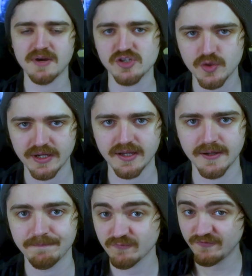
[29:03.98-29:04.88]
much
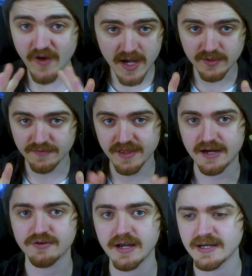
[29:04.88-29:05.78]
quicker. Fine with
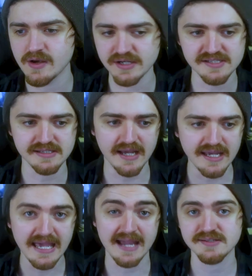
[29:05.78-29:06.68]
that, right? Honestly,
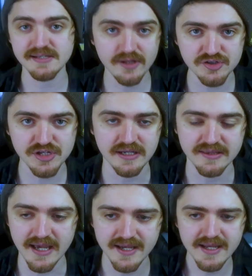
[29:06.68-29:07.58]
I can see logic
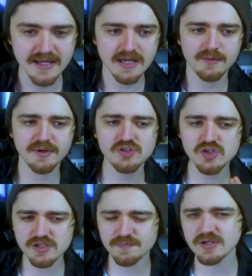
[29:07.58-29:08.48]
in that. But
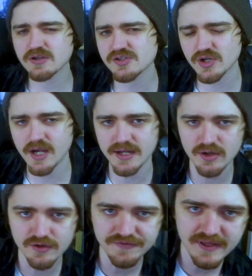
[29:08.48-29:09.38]
just because you're
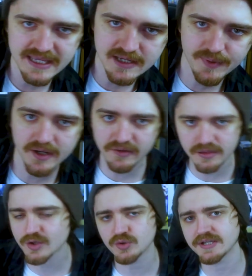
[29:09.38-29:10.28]
cutting off Eobard
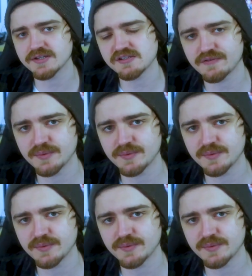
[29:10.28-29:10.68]
Thornius